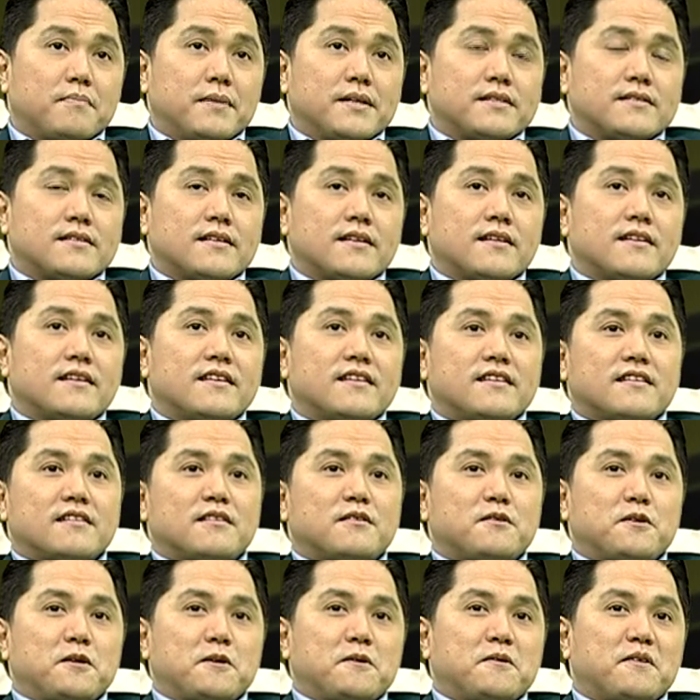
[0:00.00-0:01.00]
basically,
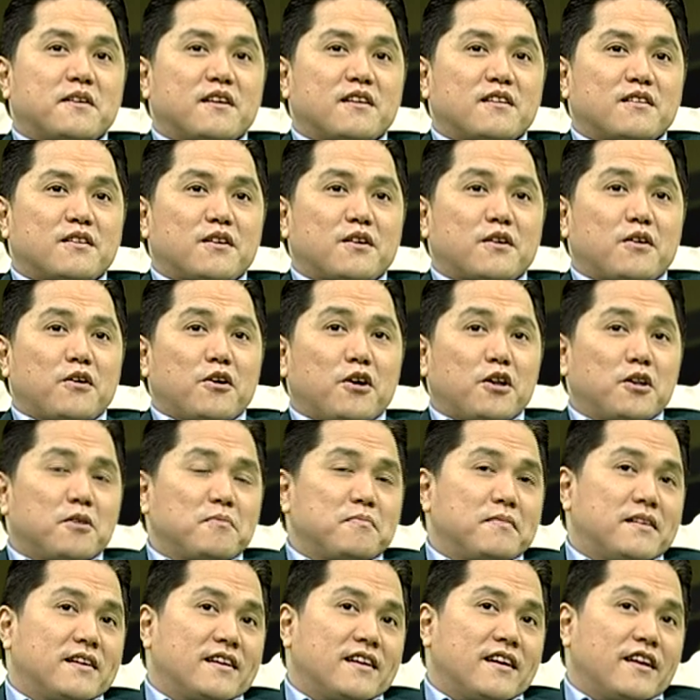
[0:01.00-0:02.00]
all
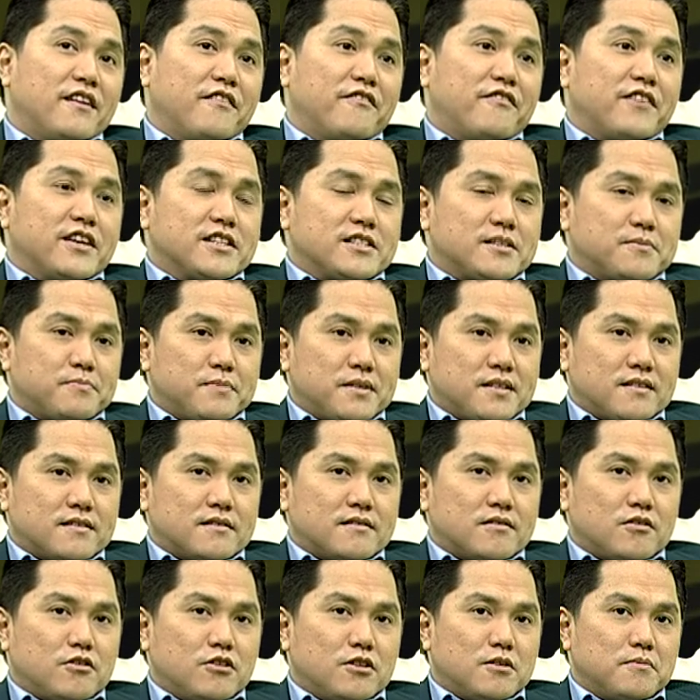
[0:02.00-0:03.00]
my
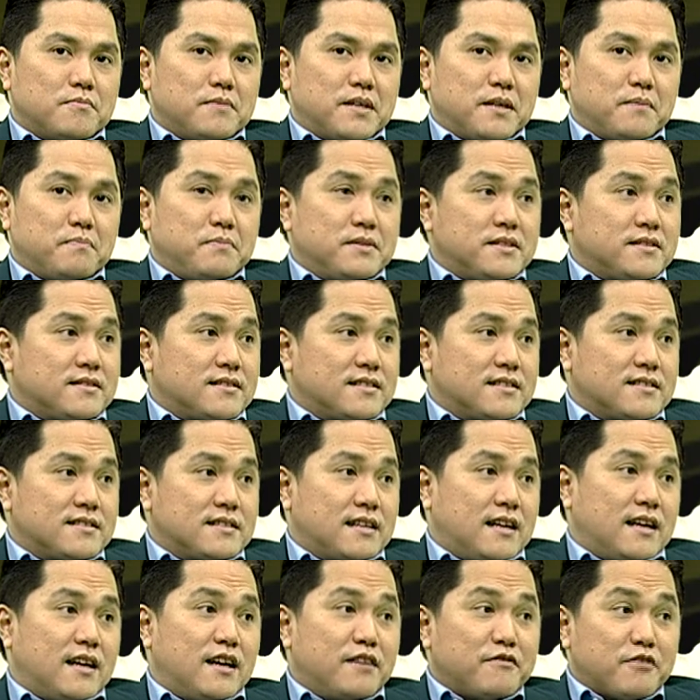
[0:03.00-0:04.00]
investment, all my business,
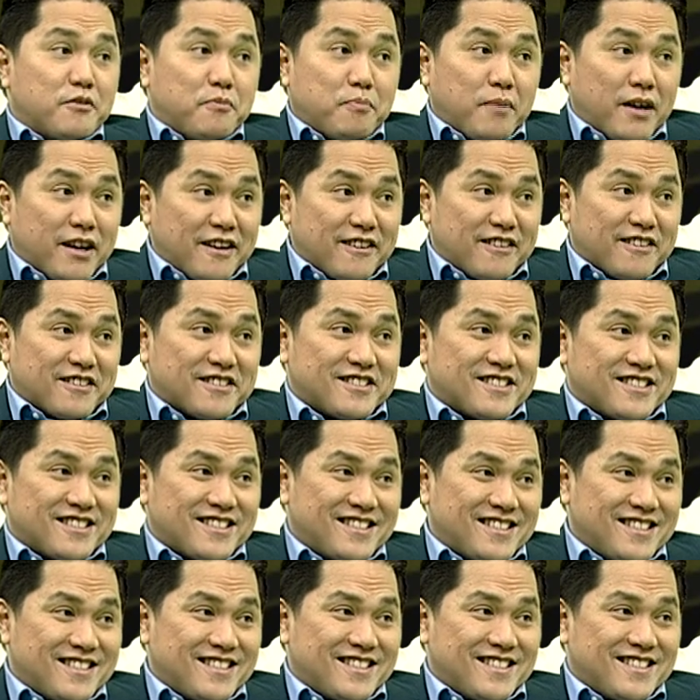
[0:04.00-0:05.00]
I have partners.